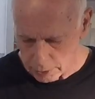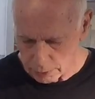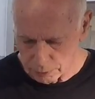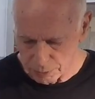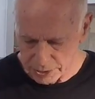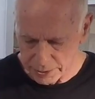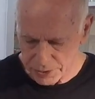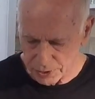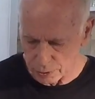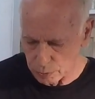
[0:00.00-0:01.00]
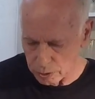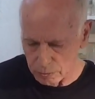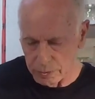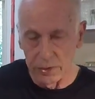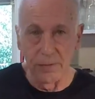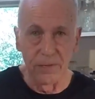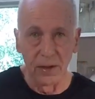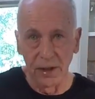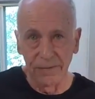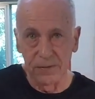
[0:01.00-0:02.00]
It would be easier to work with if you
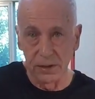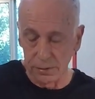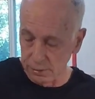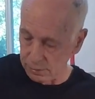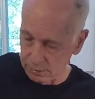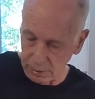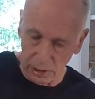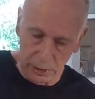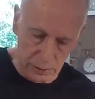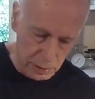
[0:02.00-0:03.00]
left it a little